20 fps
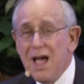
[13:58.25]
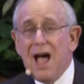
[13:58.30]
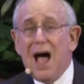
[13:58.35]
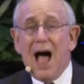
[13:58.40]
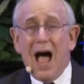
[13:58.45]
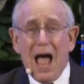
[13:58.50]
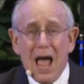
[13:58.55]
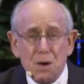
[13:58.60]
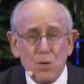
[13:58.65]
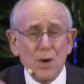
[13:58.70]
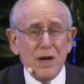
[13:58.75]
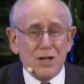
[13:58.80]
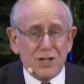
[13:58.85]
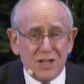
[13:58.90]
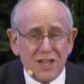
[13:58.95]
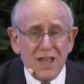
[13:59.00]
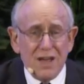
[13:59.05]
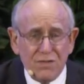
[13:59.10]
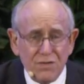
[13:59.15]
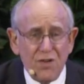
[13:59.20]
I would
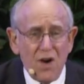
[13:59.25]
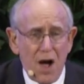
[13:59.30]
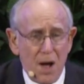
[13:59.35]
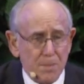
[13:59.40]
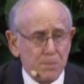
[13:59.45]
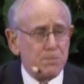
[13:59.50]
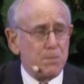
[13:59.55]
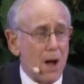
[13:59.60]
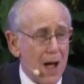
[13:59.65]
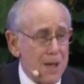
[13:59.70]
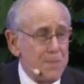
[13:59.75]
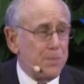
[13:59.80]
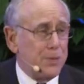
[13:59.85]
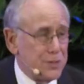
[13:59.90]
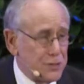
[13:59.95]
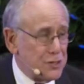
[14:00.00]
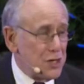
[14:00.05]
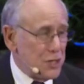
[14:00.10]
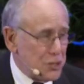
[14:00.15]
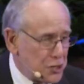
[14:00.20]
give up my
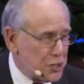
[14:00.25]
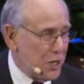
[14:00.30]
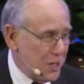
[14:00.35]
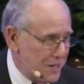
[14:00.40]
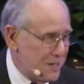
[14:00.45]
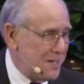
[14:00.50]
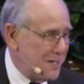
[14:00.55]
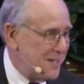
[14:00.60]
position.